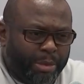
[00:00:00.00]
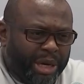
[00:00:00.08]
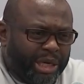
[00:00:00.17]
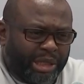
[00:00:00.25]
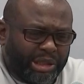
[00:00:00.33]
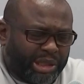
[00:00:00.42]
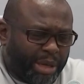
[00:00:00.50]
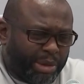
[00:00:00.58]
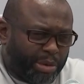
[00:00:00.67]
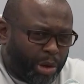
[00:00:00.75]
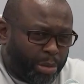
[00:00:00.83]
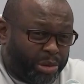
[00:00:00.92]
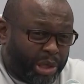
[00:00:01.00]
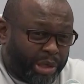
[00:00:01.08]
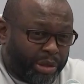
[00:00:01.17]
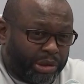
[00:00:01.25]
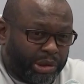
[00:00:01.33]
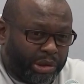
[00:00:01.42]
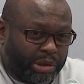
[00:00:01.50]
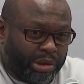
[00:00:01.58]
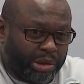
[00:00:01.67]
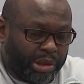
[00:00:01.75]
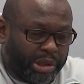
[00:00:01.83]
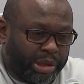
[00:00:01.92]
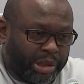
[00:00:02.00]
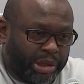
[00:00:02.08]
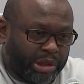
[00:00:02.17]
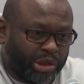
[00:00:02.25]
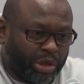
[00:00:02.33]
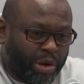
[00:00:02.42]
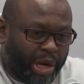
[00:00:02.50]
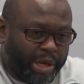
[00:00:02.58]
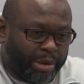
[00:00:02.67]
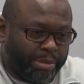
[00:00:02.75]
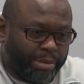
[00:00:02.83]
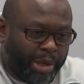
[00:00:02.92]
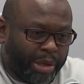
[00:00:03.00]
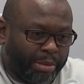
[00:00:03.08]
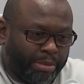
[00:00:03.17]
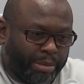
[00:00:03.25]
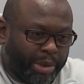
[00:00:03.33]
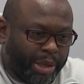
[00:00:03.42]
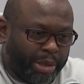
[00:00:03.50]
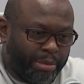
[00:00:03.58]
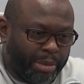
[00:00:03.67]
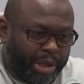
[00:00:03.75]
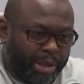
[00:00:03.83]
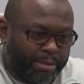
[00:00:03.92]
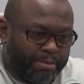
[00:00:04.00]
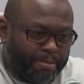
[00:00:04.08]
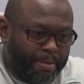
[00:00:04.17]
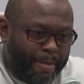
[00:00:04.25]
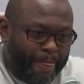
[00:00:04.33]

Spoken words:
But he does the same thing with our players. And so I am